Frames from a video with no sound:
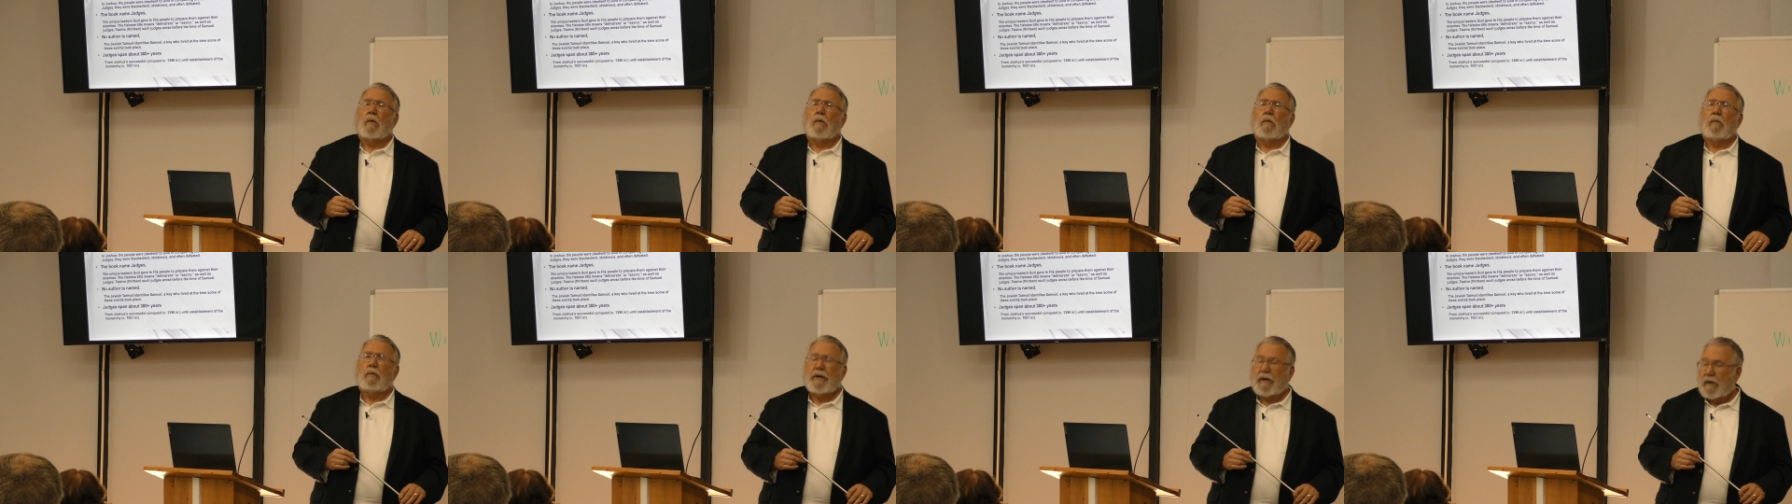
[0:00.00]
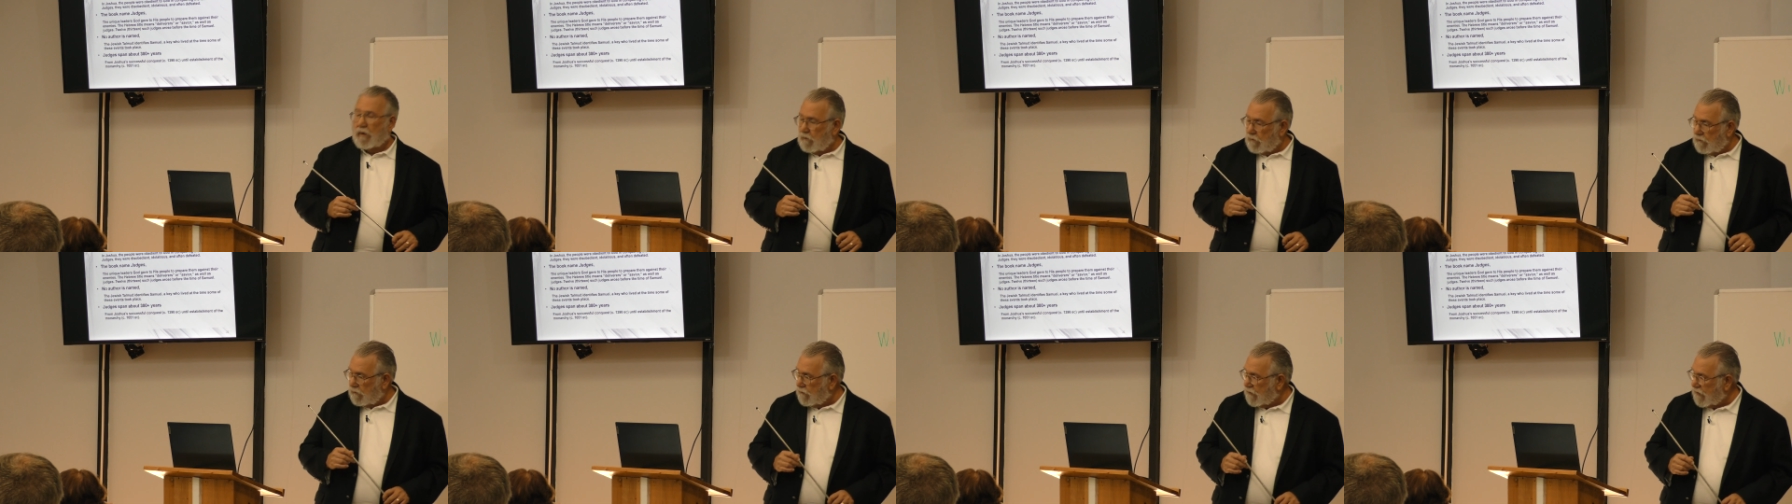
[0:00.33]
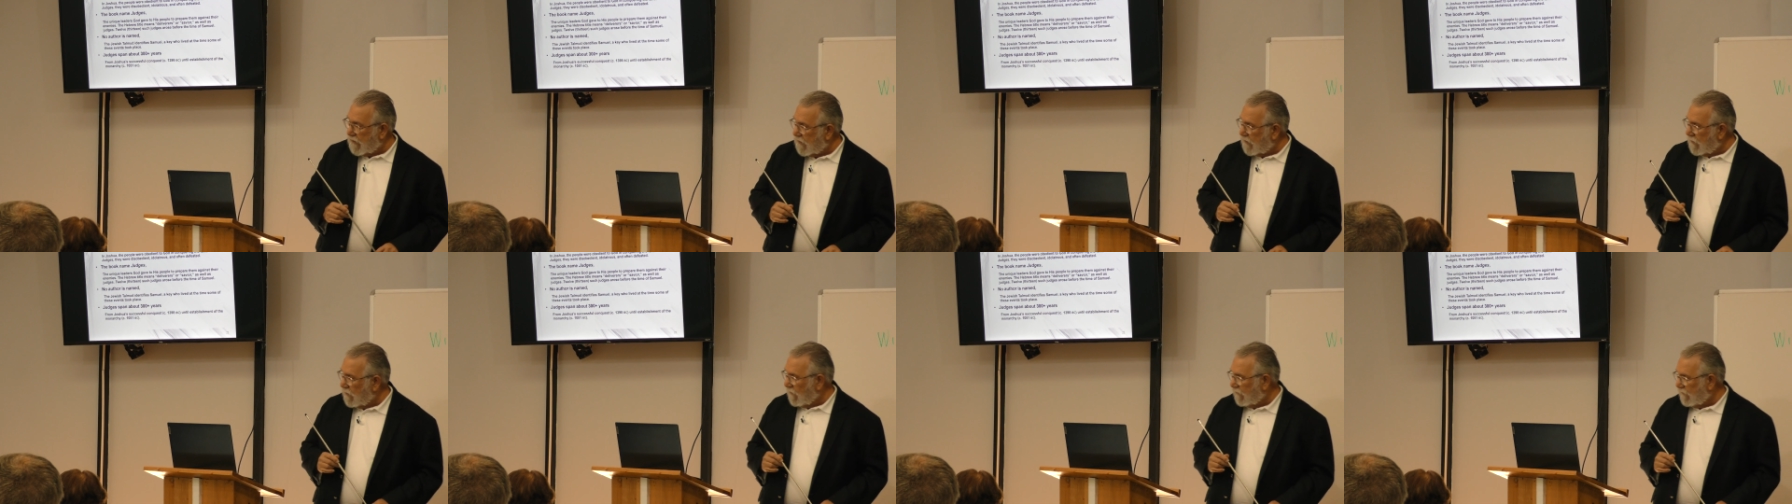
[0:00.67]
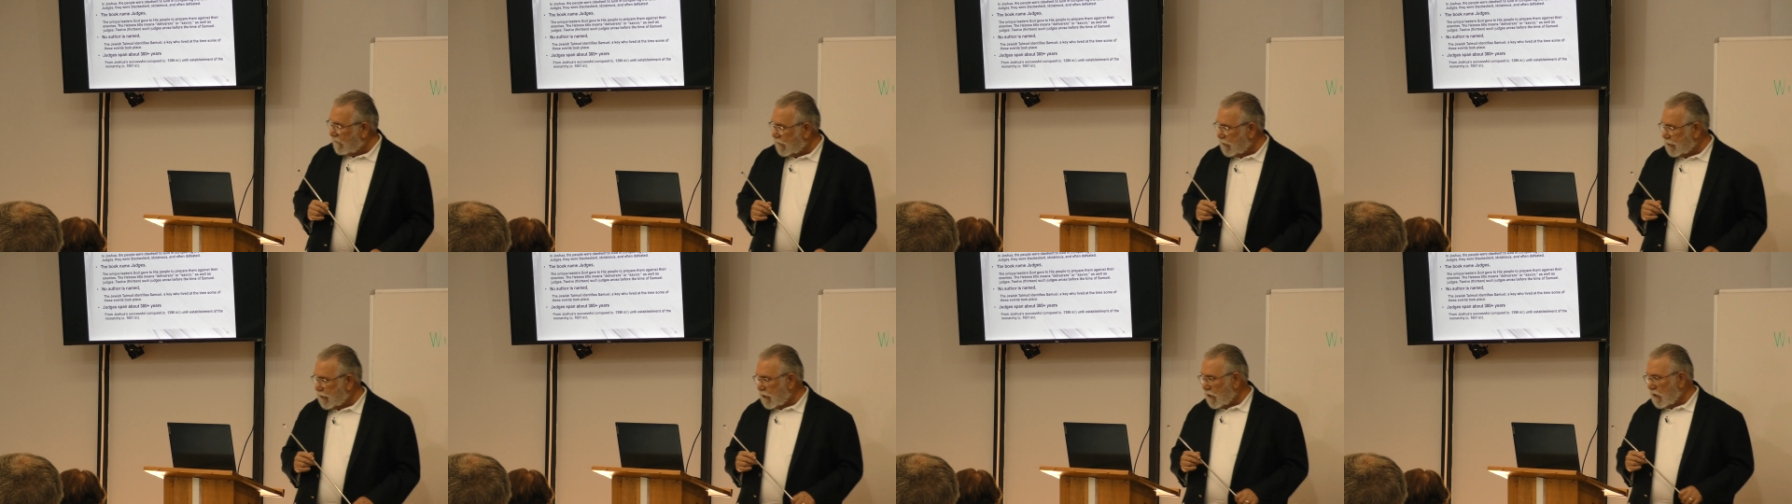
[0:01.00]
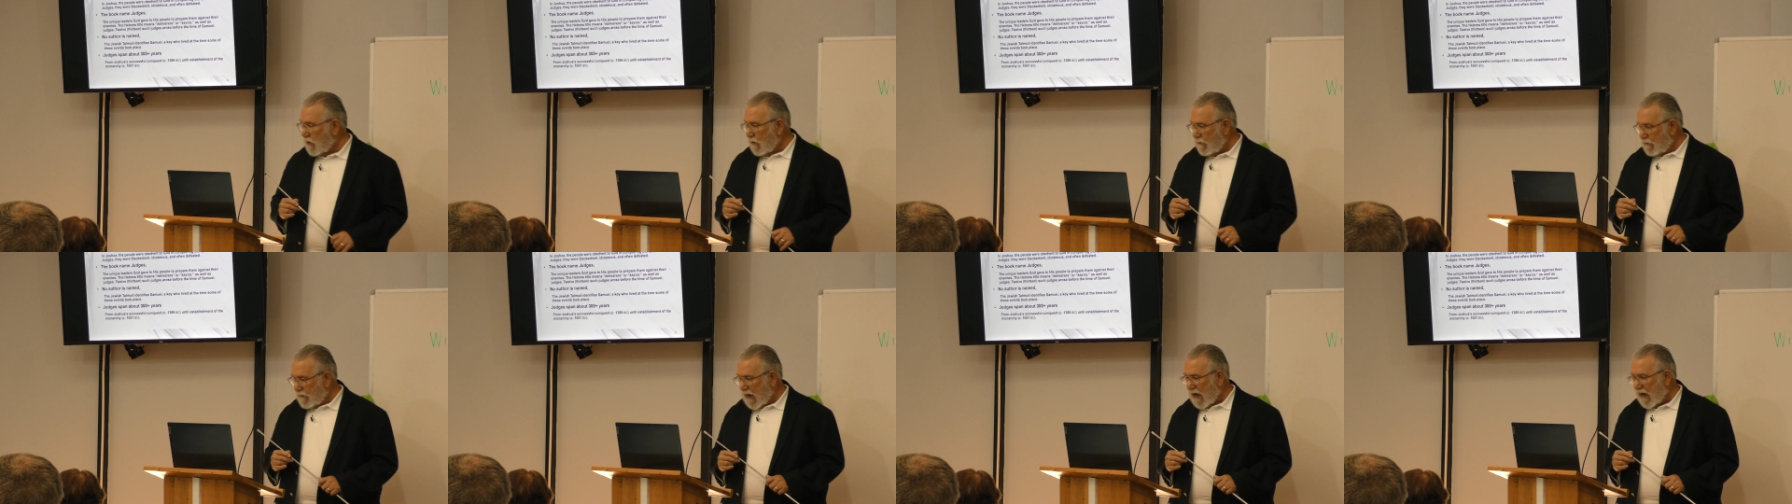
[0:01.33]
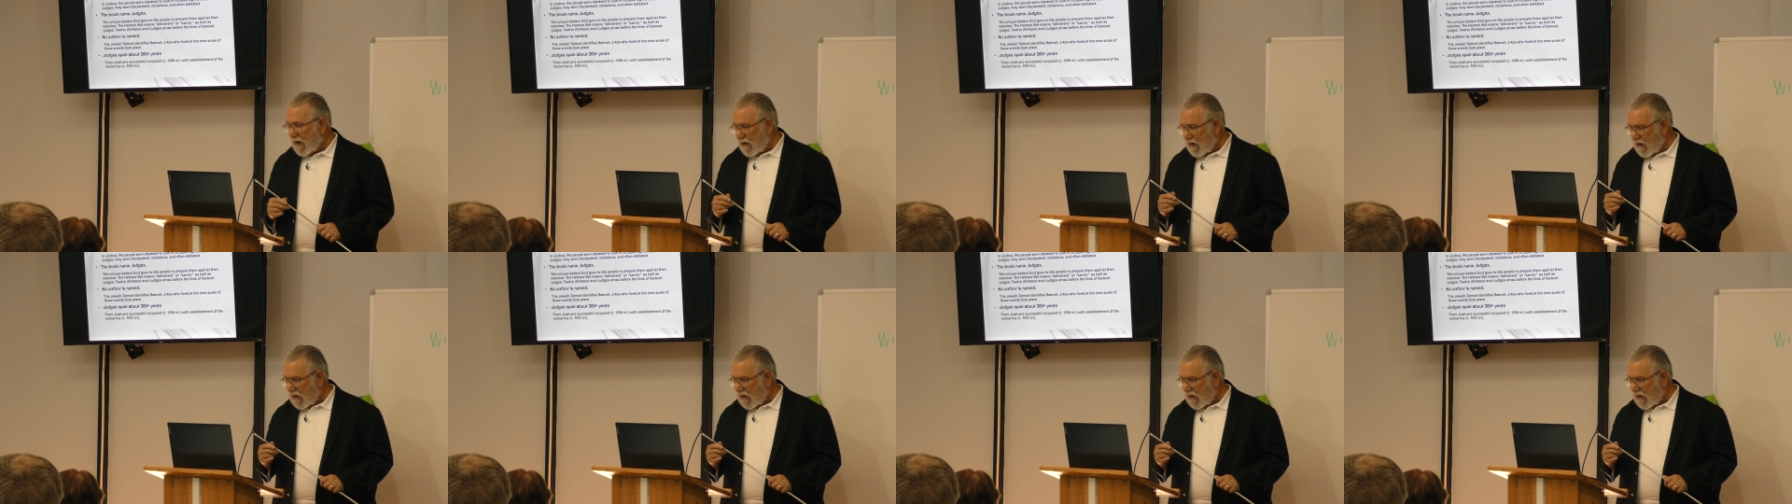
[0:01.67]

We don't really know for sure, but